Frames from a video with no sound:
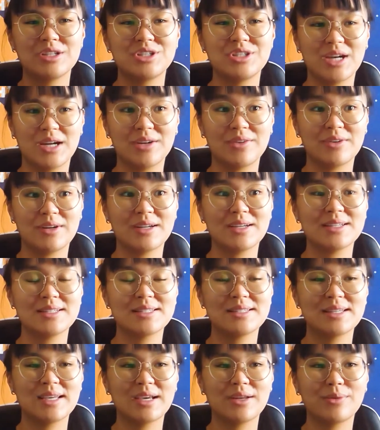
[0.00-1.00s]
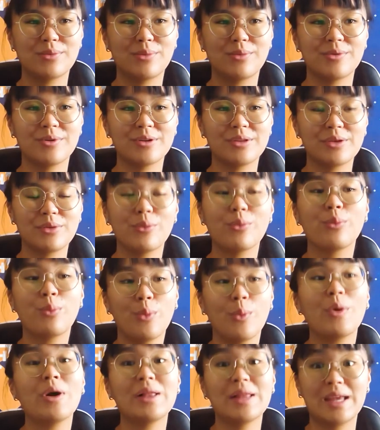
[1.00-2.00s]
generous and really
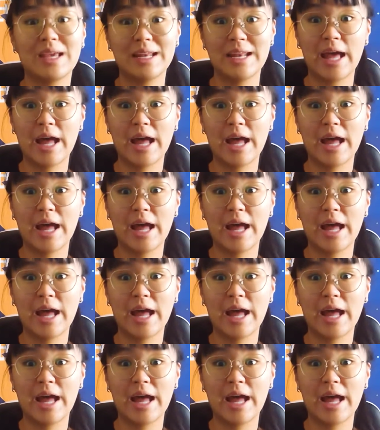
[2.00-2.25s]
willing